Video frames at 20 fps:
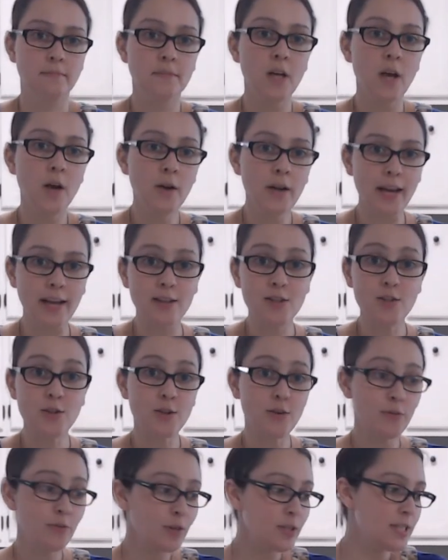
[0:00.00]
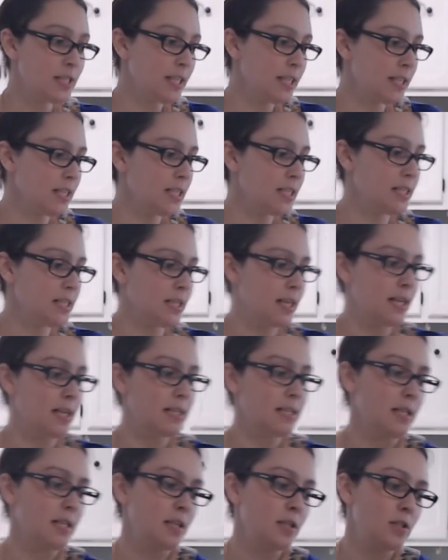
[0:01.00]
Okay, so the first thing that it
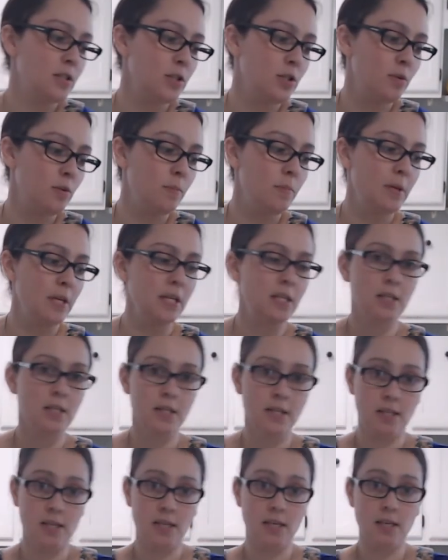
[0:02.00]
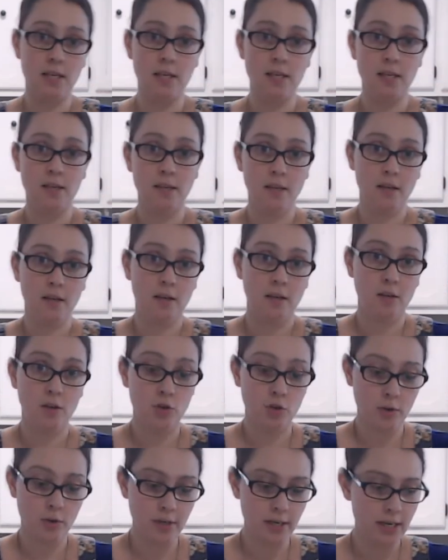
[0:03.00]
says is to beat the
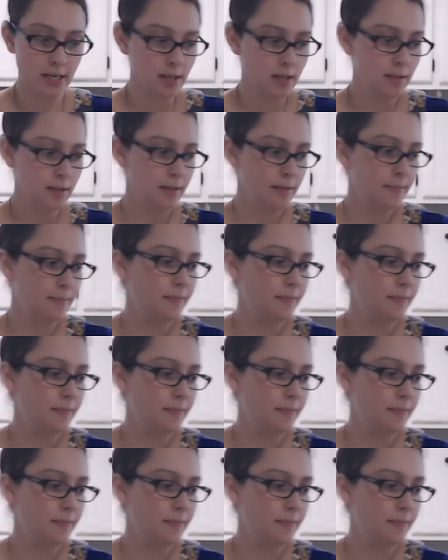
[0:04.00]
shortening